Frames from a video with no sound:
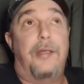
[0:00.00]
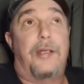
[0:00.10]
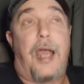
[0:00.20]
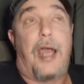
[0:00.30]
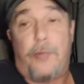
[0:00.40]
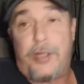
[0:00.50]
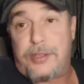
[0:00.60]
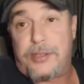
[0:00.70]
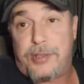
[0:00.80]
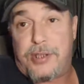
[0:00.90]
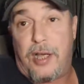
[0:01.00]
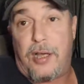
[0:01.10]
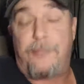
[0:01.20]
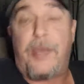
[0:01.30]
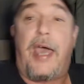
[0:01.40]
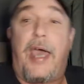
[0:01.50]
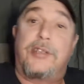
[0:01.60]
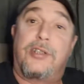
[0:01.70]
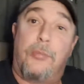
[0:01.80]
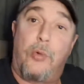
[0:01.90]
Got rid of some stuff, added
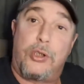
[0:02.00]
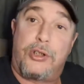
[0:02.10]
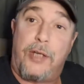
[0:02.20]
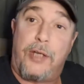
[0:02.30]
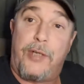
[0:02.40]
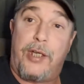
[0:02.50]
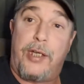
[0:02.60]
some more stuff in,